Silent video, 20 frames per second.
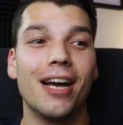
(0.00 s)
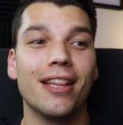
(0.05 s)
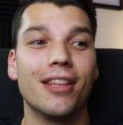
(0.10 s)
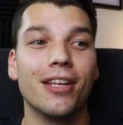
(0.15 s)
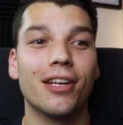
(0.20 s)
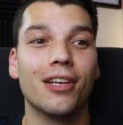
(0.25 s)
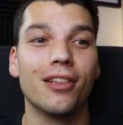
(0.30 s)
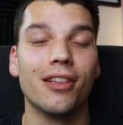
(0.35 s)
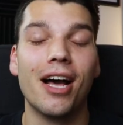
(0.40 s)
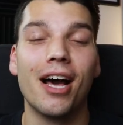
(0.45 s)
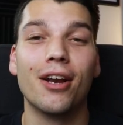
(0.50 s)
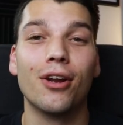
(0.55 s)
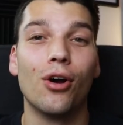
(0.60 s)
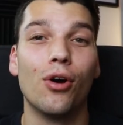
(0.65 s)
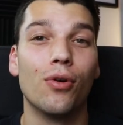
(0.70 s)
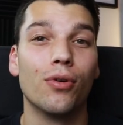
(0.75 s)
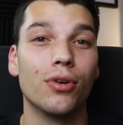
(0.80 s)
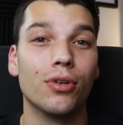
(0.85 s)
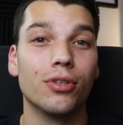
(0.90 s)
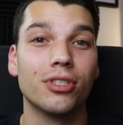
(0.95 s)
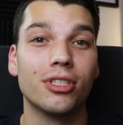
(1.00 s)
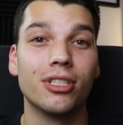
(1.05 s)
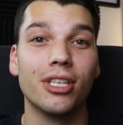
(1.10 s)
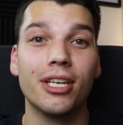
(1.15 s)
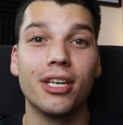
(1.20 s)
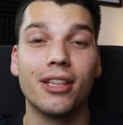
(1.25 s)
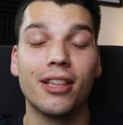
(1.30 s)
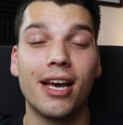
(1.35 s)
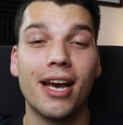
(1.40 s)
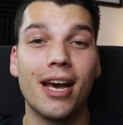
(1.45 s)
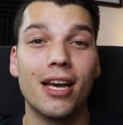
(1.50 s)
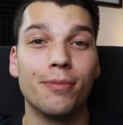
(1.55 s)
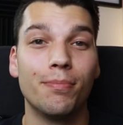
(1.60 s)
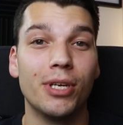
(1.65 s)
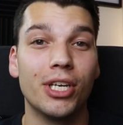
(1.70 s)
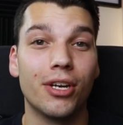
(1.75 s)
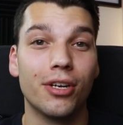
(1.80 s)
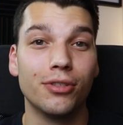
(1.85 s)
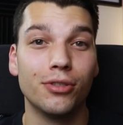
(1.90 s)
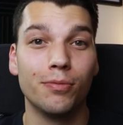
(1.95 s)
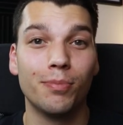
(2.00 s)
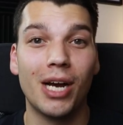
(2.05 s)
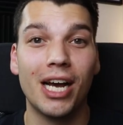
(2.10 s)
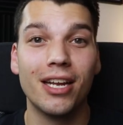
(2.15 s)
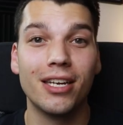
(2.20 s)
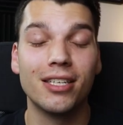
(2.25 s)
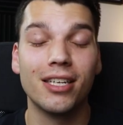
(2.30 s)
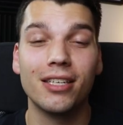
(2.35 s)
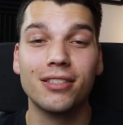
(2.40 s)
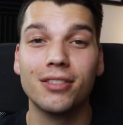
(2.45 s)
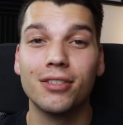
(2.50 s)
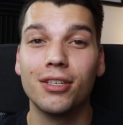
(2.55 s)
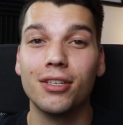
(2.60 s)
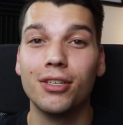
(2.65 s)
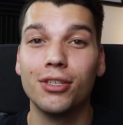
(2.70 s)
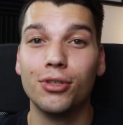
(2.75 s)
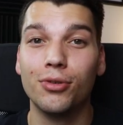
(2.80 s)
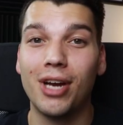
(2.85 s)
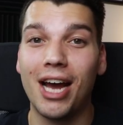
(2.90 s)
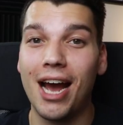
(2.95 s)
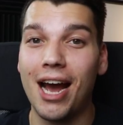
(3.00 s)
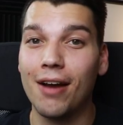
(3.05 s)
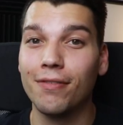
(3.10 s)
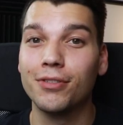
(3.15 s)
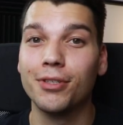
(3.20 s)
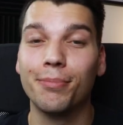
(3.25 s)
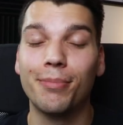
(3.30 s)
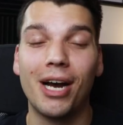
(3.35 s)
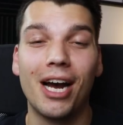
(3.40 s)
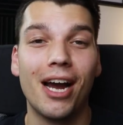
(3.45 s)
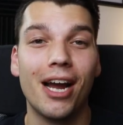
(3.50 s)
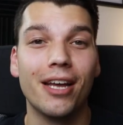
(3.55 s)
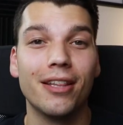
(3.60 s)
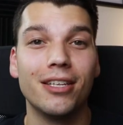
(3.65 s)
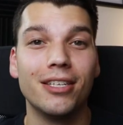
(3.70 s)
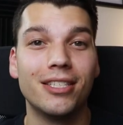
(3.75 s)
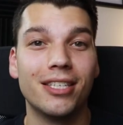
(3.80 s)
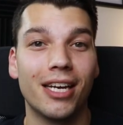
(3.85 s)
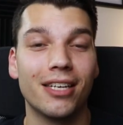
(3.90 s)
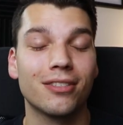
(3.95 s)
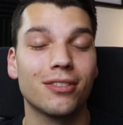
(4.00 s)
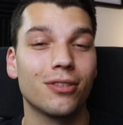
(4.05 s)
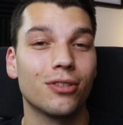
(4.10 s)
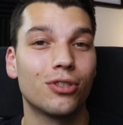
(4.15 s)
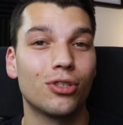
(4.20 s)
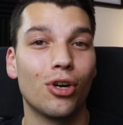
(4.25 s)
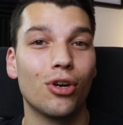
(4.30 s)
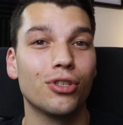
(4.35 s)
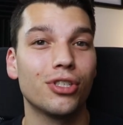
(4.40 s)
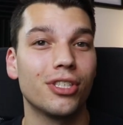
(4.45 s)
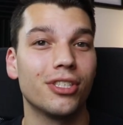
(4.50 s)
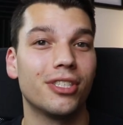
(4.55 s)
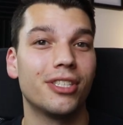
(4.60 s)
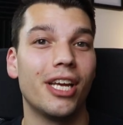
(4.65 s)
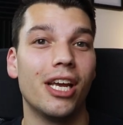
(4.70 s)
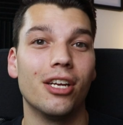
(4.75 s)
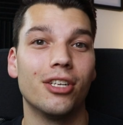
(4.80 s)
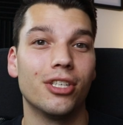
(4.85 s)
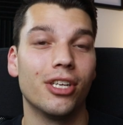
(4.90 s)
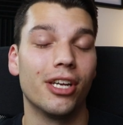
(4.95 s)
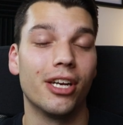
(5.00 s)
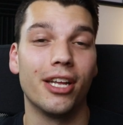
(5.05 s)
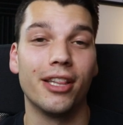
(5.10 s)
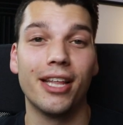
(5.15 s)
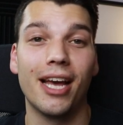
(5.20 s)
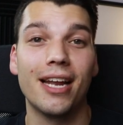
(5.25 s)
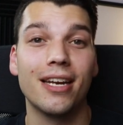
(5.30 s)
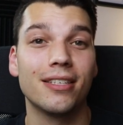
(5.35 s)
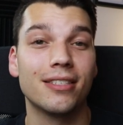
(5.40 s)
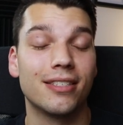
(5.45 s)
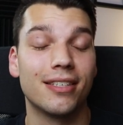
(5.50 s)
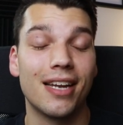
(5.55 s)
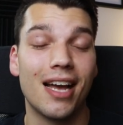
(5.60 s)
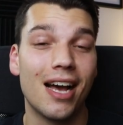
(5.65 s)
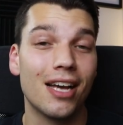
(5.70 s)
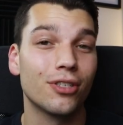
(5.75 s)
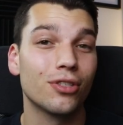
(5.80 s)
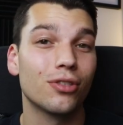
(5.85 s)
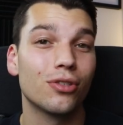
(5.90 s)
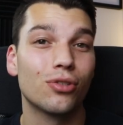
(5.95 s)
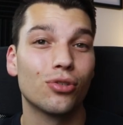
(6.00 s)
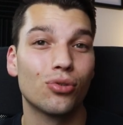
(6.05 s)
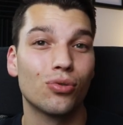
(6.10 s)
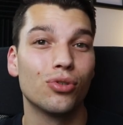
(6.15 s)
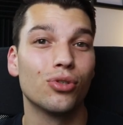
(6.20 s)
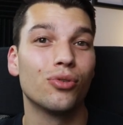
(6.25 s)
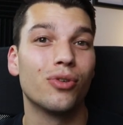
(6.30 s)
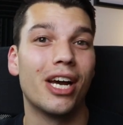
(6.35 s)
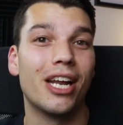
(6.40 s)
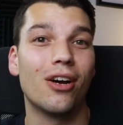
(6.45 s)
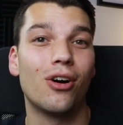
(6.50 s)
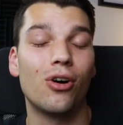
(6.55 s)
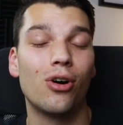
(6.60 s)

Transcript: I think a lot of owners think that because you buy a Tesla, you have to buy the Tesla charging station, and that is not true at